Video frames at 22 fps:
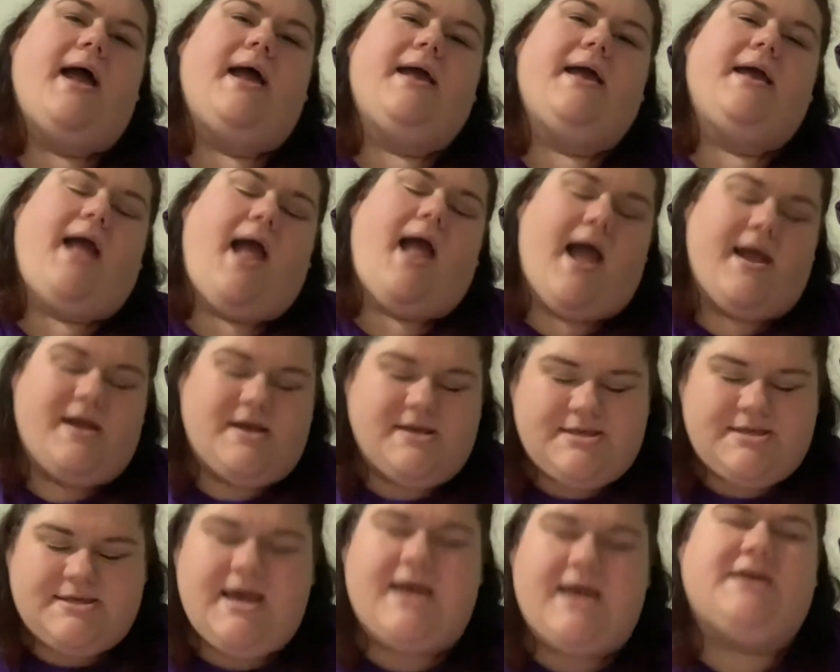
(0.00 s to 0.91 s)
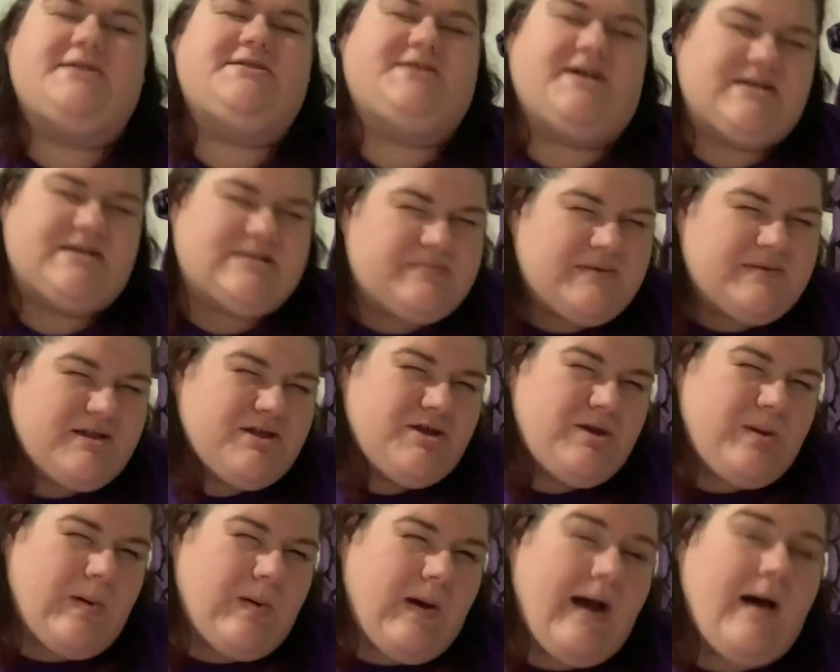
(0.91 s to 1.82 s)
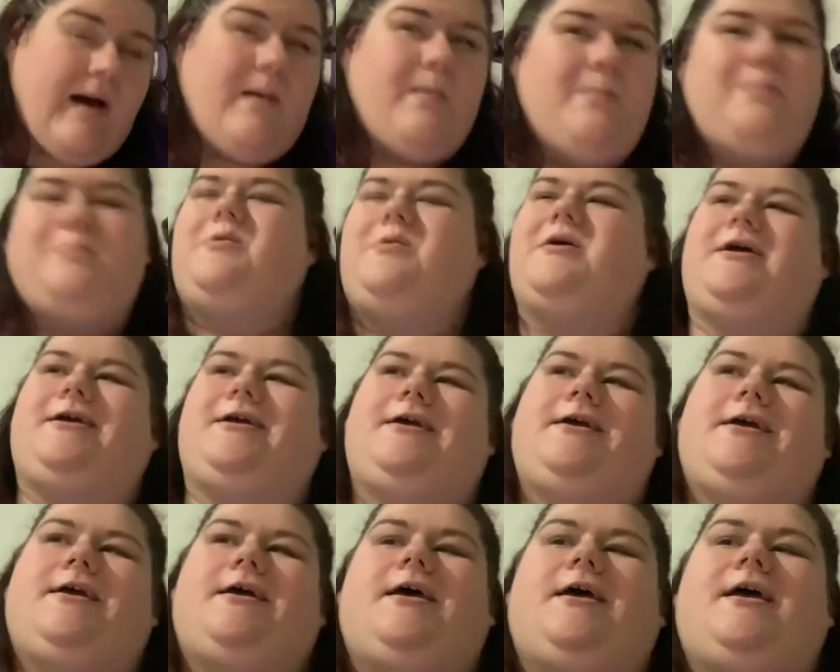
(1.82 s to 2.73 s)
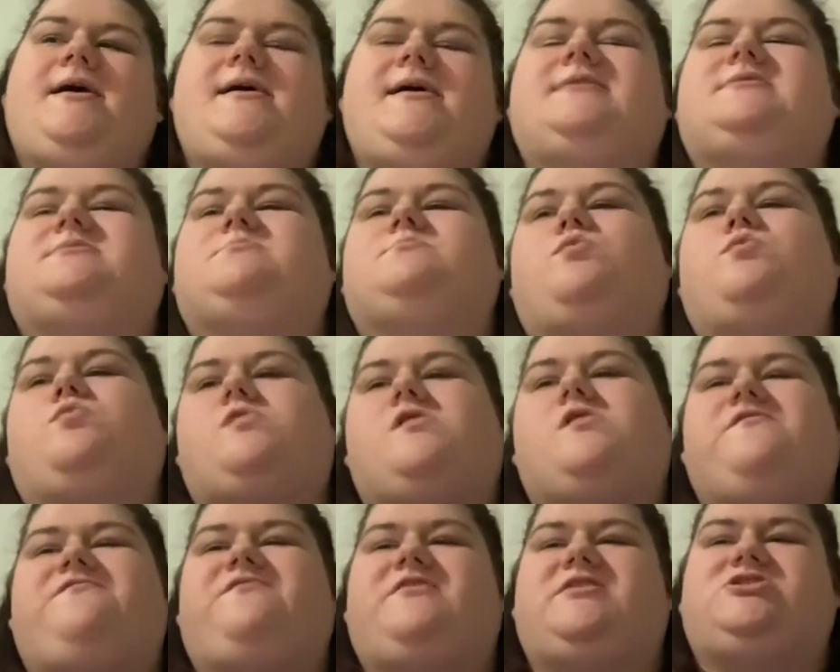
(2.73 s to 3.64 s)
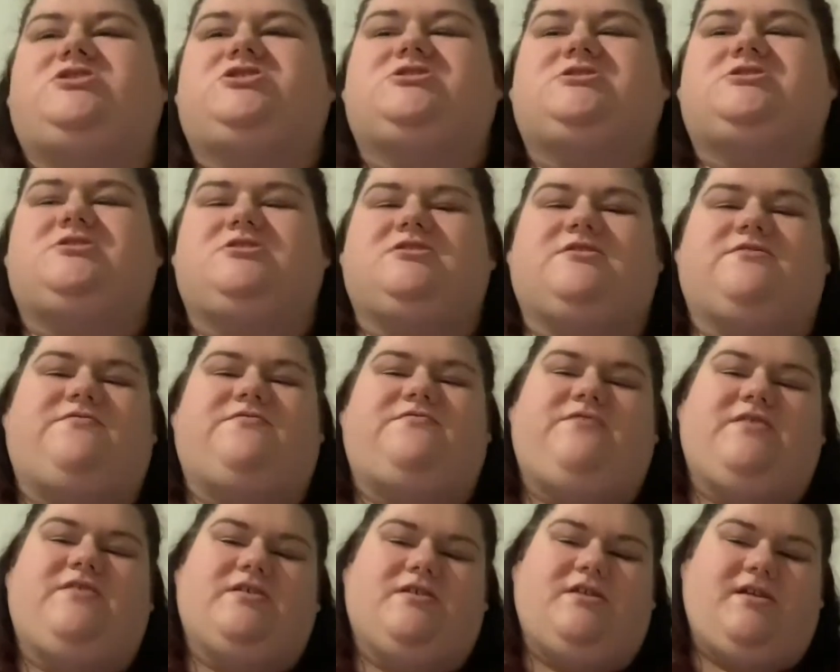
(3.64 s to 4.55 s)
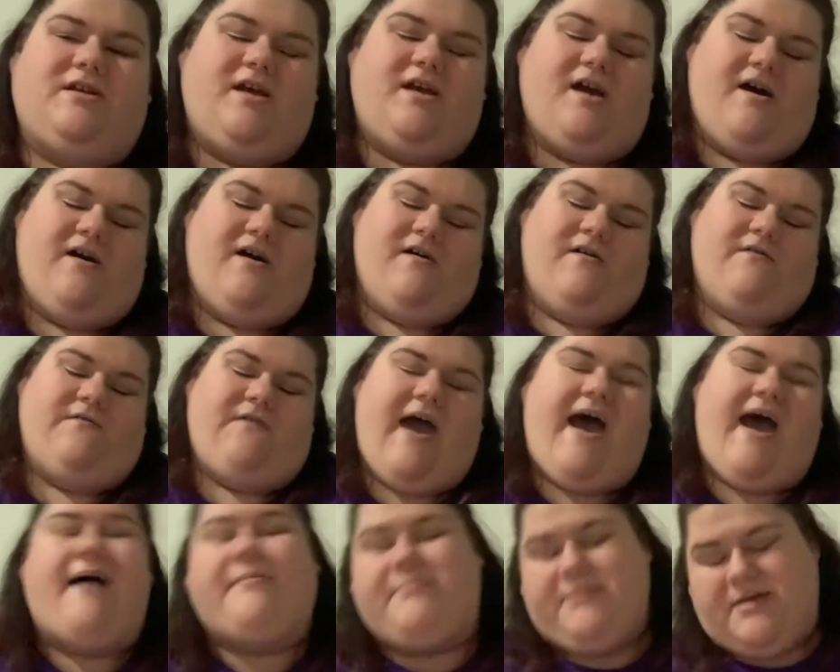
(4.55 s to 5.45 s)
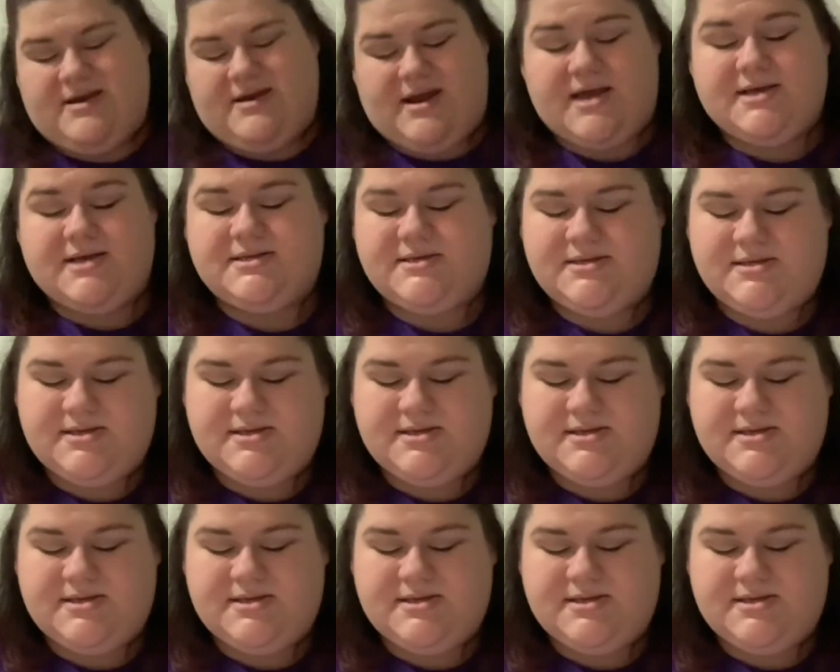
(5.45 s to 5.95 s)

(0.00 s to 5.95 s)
I could say it does mellow you out, but it's more of just a feeling of happiness.